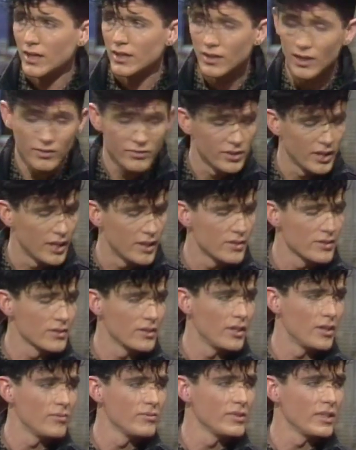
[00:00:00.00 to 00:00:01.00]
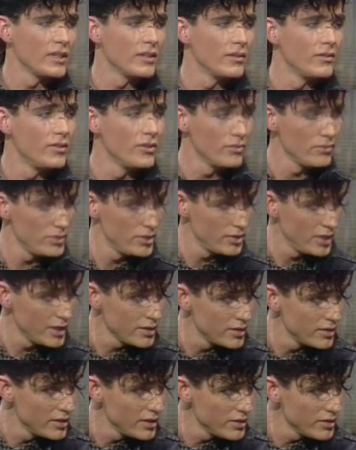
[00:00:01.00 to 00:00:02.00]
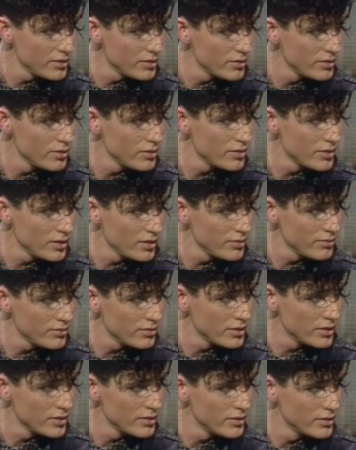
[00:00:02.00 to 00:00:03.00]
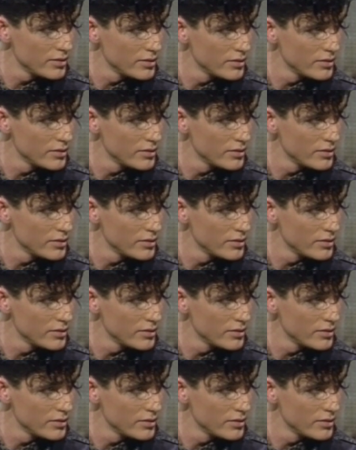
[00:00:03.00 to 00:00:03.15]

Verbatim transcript: I love dance clubs. I, do you do you like to dance yourself? I